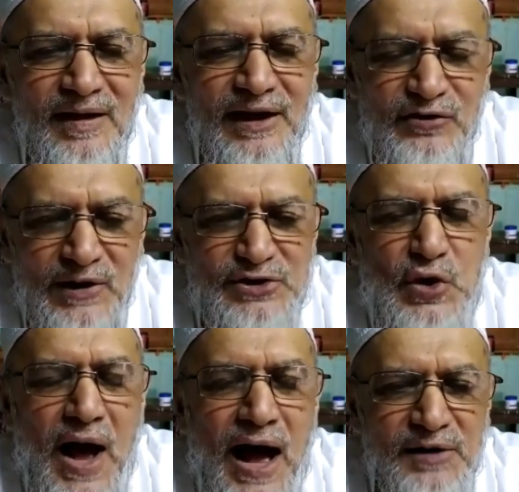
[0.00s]
He's
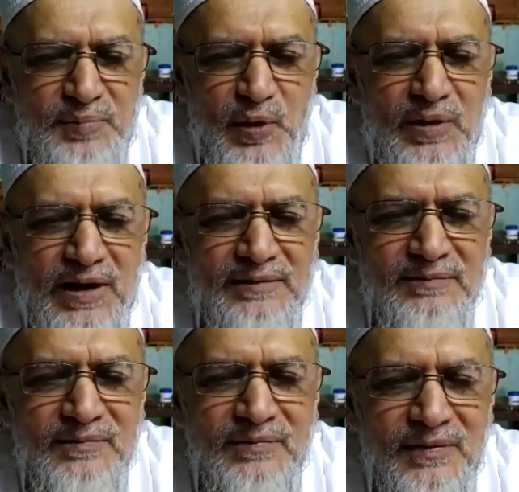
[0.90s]
also heartbroken.
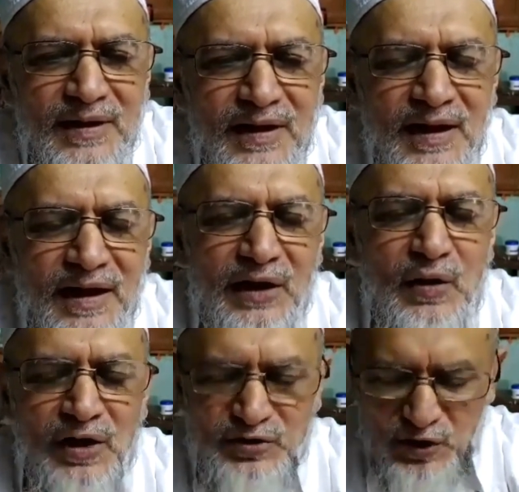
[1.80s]

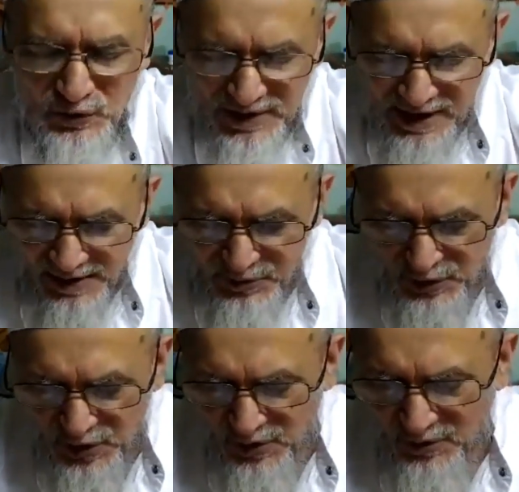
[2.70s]
And also we came
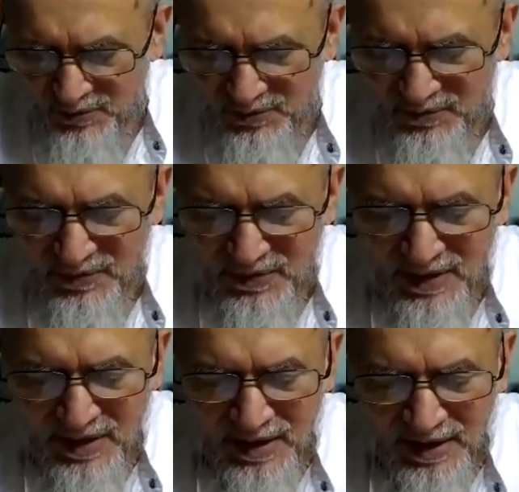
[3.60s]
to know
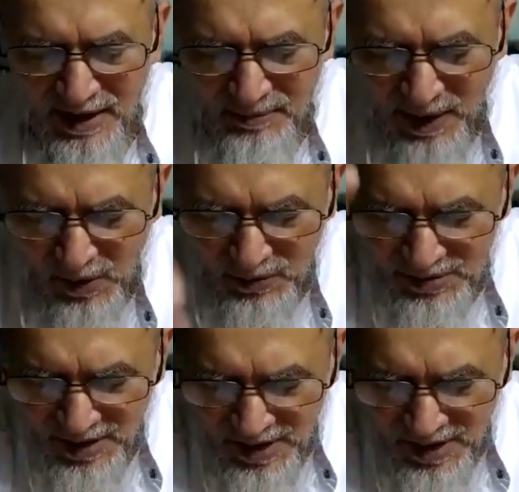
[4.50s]
about